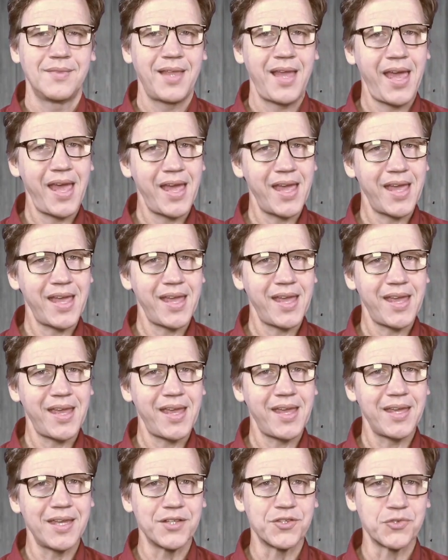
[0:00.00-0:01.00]

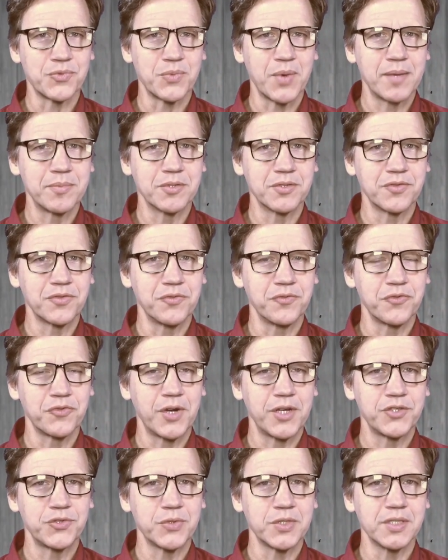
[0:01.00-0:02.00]
Hey, it's Robert from
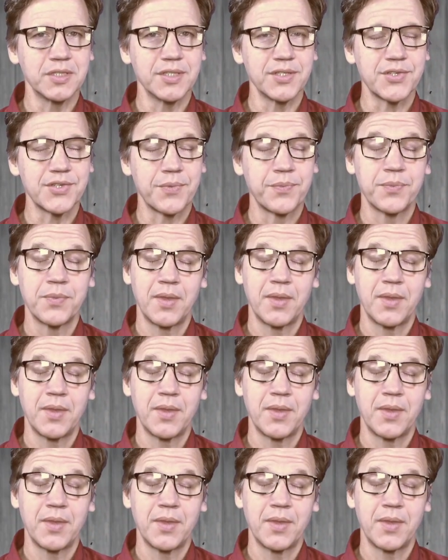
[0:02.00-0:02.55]
fretDrills.